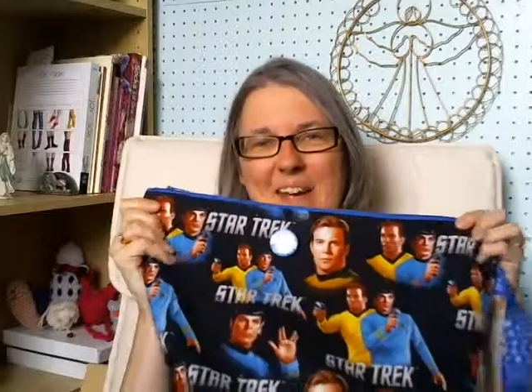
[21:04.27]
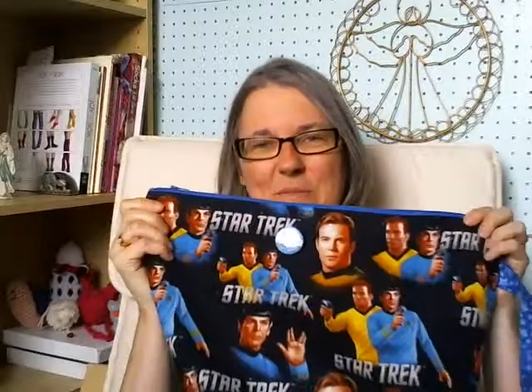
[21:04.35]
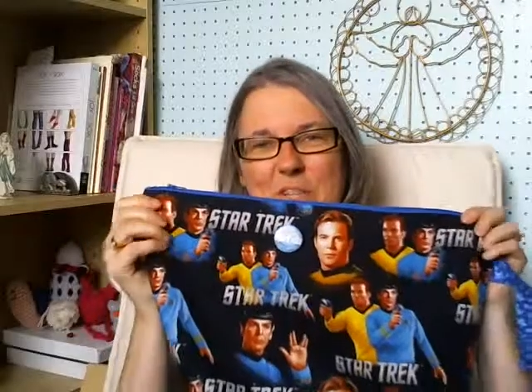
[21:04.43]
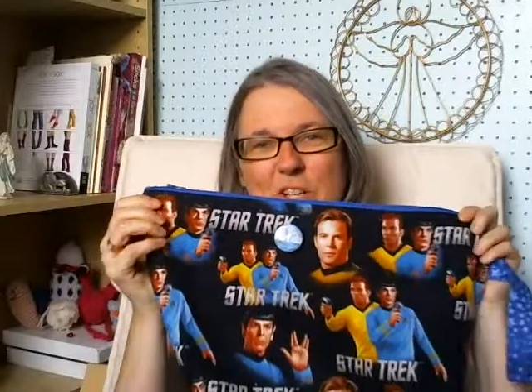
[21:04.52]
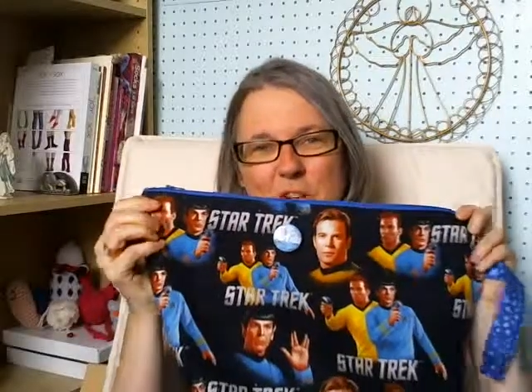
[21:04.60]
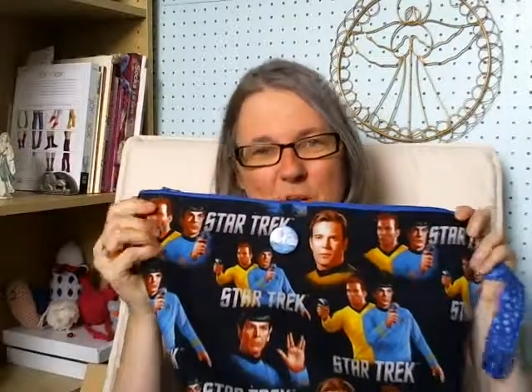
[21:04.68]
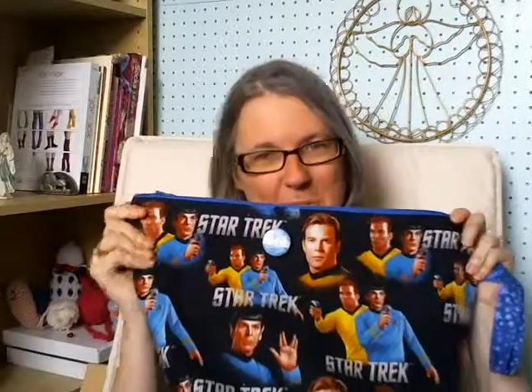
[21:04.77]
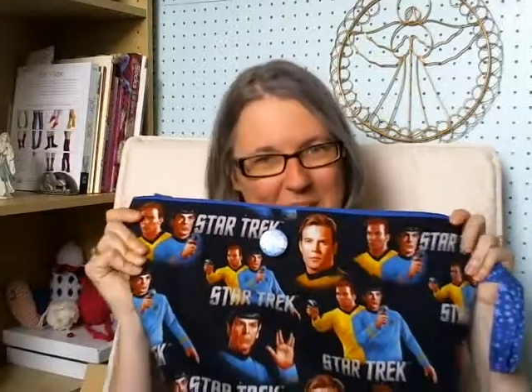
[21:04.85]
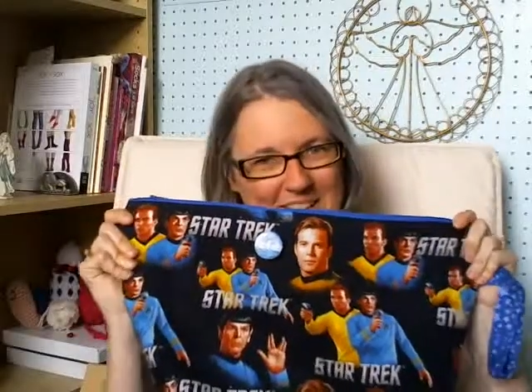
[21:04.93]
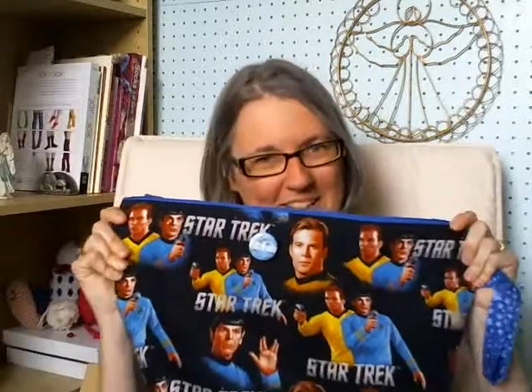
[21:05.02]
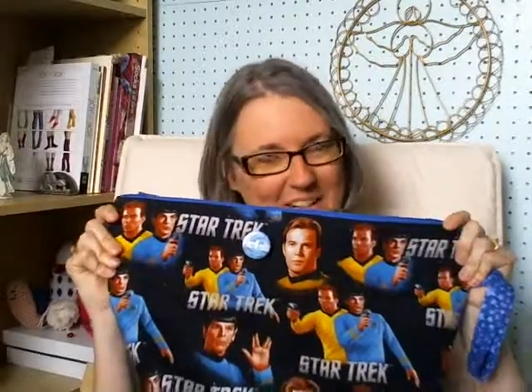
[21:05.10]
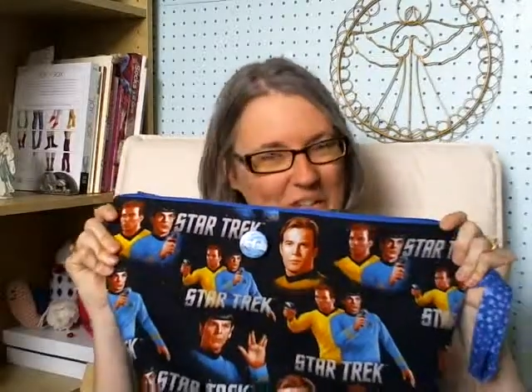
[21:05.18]
Captain Kirk
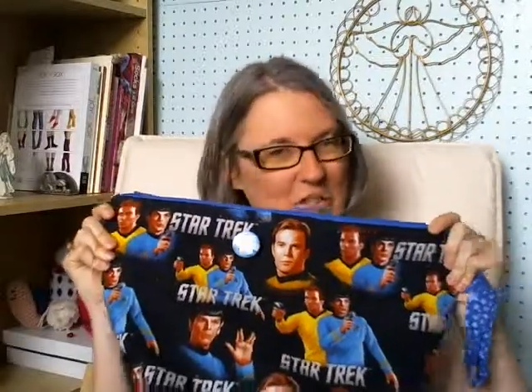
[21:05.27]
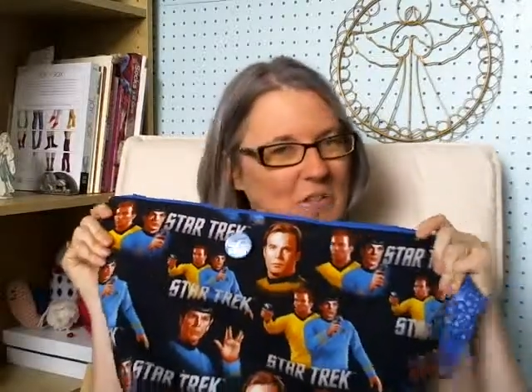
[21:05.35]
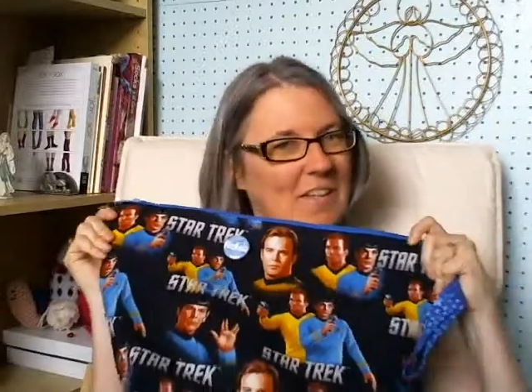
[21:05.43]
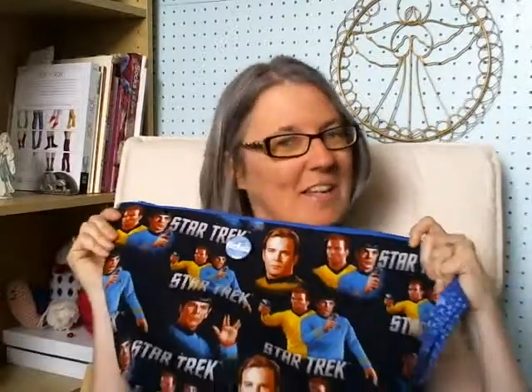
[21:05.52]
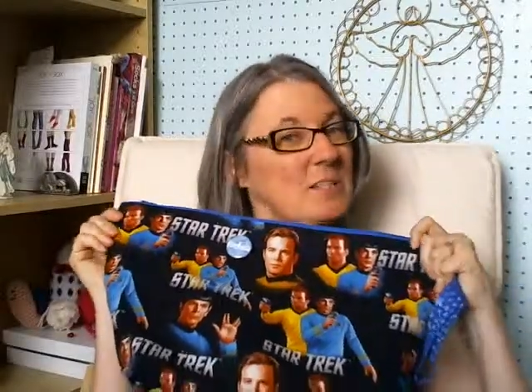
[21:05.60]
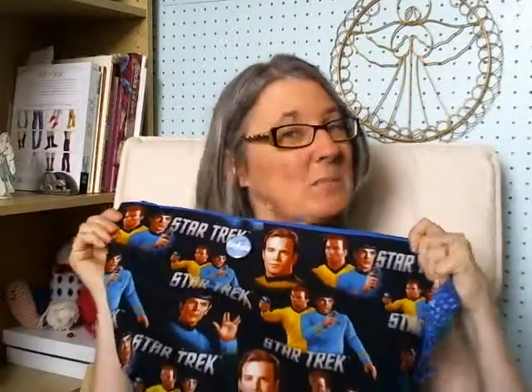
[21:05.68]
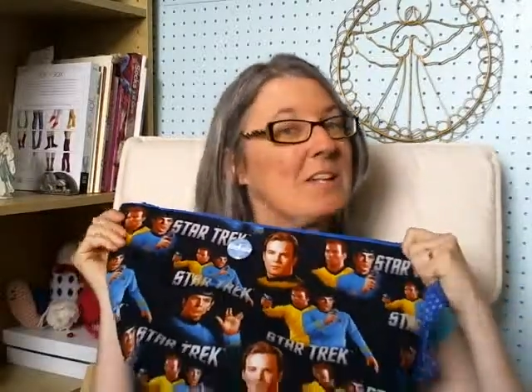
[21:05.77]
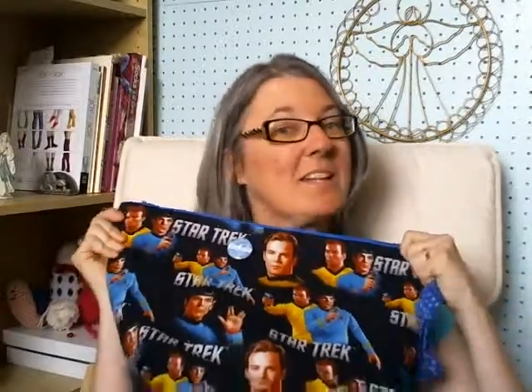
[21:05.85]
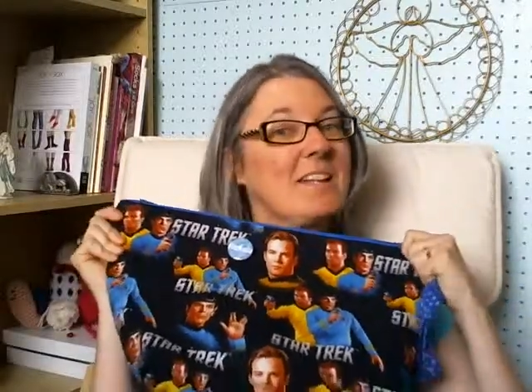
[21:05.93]
bag that I showed last week